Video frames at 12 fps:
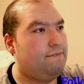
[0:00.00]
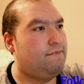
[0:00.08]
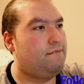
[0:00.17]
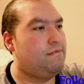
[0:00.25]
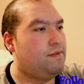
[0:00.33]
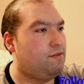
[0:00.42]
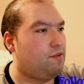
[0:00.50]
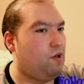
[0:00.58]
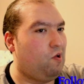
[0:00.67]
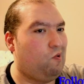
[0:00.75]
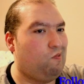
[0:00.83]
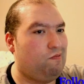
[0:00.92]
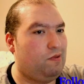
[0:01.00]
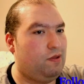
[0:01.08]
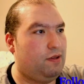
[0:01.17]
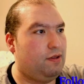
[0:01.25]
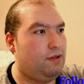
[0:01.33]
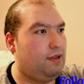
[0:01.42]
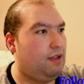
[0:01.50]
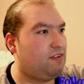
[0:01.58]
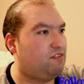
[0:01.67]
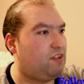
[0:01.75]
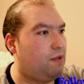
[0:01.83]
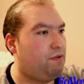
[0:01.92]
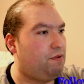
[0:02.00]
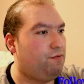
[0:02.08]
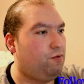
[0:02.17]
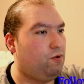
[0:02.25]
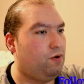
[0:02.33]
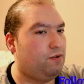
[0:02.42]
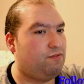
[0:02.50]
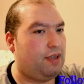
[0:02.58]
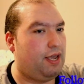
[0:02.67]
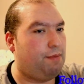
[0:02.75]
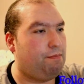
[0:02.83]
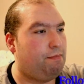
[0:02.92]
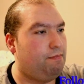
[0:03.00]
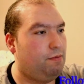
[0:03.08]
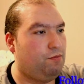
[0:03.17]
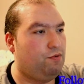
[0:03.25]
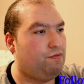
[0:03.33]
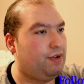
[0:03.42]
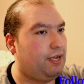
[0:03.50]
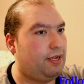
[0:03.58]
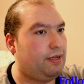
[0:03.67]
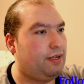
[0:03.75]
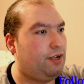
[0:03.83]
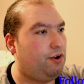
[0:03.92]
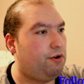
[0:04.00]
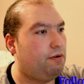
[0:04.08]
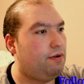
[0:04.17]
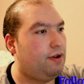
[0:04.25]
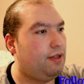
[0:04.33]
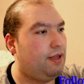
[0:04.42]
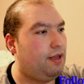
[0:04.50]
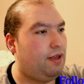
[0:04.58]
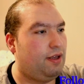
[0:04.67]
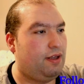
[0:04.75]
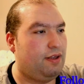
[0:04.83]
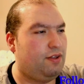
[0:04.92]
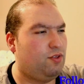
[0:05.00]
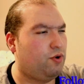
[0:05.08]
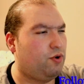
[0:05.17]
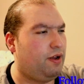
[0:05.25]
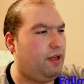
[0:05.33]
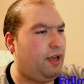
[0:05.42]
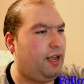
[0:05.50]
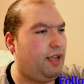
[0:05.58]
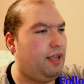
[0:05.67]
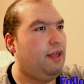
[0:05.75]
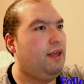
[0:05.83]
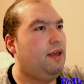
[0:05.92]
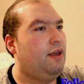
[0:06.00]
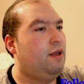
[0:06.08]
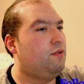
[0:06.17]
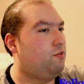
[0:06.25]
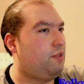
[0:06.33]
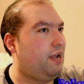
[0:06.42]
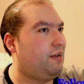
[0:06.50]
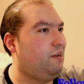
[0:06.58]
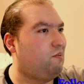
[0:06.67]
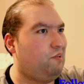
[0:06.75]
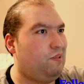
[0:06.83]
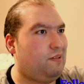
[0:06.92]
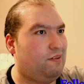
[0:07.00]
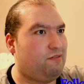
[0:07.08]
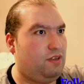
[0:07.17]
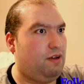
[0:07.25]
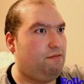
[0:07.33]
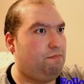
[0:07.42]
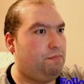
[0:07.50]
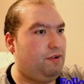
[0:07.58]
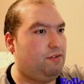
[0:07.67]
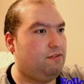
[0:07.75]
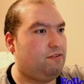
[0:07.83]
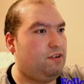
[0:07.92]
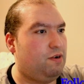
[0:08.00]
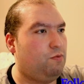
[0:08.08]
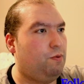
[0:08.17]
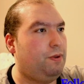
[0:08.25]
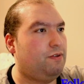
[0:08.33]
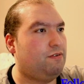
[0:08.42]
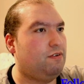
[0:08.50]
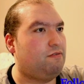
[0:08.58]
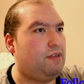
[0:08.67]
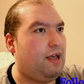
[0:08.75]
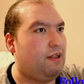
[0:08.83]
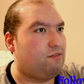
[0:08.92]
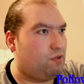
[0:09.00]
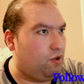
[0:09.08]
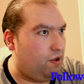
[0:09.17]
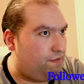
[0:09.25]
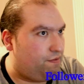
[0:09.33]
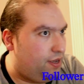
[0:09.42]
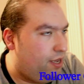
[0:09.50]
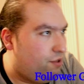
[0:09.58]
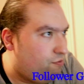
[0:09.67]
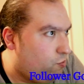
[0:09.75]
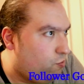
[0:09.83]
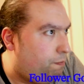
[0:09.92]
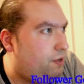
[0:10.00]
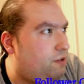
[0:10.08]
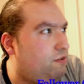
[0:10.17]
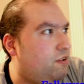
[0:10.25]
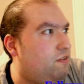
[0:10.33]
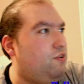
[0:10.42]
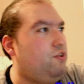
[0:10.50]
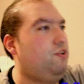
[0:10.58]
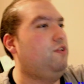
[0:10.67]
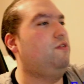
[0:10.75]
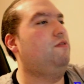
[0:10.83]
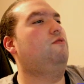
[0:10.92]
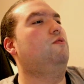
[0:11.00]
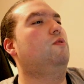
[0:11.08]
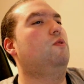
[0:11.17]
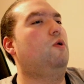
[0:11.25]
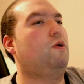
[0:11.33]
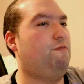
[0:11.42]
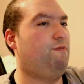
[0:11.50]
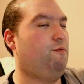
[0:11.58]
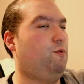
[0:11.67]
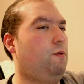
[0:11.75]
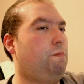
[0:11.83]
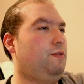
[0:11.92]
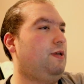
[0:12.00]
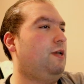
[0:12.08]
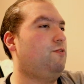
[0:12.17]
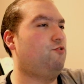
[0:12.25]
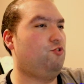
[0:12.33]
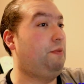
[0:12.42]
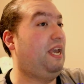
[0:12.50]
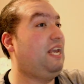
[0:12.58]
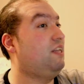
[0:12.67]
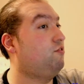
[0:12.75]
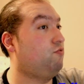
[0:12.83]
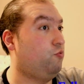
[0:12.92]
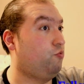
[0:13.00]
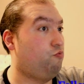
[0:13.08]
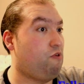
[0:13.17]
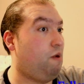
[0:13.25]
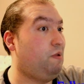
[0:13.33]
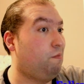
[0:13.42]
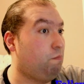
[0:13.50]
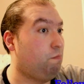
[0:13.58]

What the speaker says: So, as I said before, scam the moving in here. He took a knight. So technically, does he have pieces here? More pieces? Yeah. So if he has more pieces, you need to look for potential mates or grabbing,